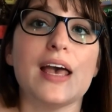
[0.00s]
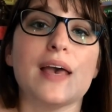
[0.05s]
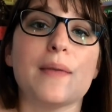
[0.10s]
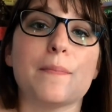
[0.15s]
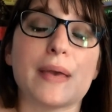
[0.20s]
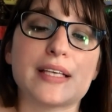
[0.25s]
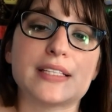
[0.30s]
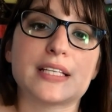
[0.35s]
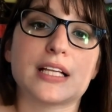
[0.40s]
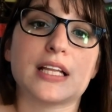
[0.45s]

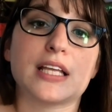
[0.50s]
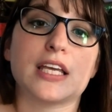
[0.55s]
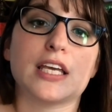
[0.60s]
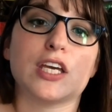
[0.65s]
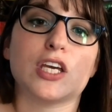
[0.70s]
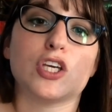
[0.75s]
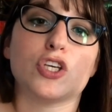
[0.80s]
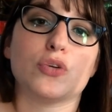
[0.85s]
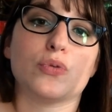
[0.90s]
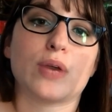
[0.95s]

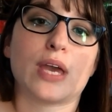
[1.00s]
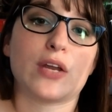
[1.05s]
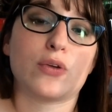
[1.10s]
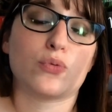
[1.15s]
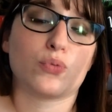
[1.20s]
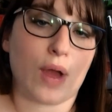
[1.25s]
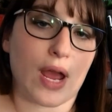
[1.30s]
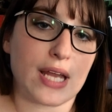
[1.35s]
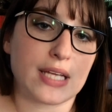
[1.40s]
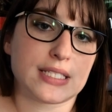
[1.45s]
basically you can
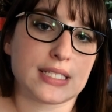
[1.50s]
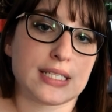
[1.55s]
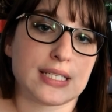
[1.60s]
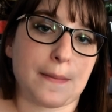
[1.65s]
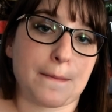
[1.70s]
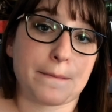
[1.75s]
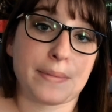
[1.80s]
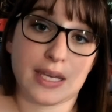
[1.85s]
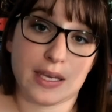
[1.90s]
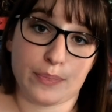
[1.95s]
rent
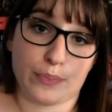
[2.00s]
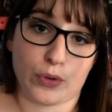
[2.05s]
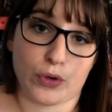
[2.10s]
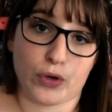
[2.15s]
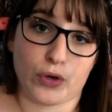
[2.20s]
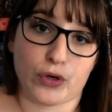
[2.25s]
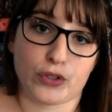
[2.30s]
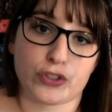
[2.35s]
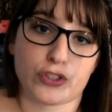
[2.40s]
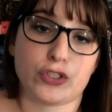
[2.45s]

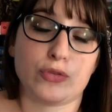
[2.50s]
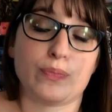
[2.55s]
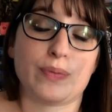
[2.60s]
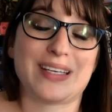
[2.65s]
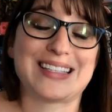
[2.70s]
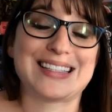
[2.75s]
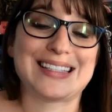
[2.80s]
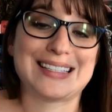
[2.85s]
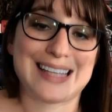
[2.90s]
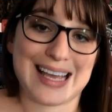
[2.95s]
people to be
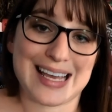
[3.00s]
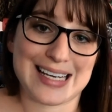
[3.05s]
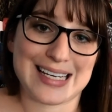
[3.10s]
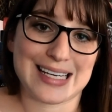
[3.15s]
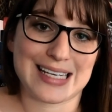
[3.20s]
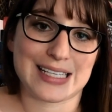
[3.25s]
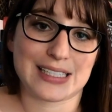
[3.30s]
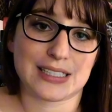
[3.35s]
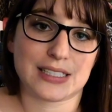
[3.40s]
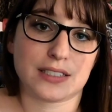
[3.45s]

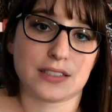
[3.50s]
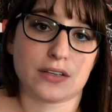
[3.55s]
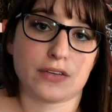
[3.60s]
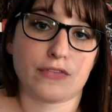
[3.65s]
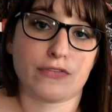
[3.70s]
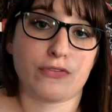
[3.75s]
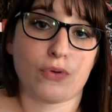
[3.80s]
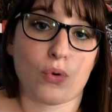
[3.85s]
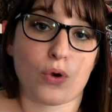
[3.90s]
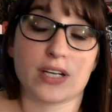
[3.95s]
stand-ins
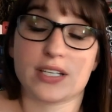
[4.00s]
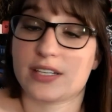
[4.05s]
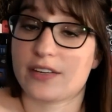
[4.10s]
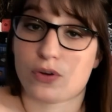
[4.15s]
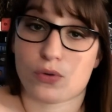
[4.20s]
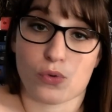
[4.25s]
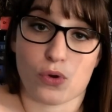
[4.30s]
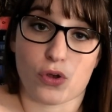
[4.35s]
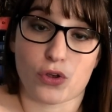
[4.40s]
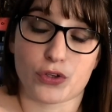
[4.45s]
for
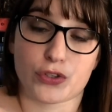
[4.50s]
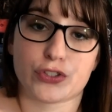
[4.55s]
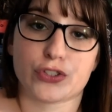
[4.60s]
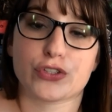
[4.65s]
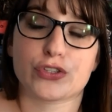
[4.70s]
different roles.